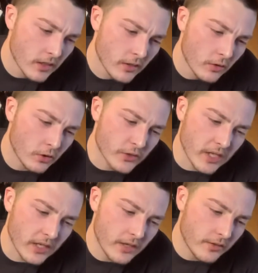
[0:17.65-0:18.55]
Long Trail
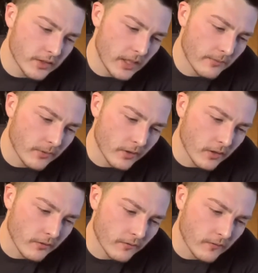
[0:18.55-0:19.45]
Ale, named for the
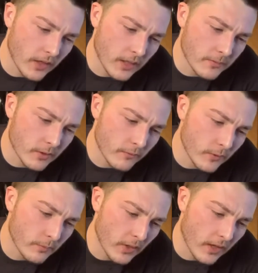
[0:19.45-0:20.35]
famed
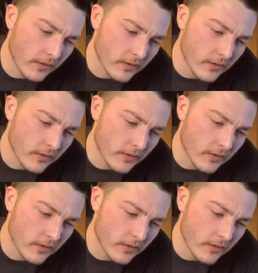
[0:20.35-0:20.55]
footpath,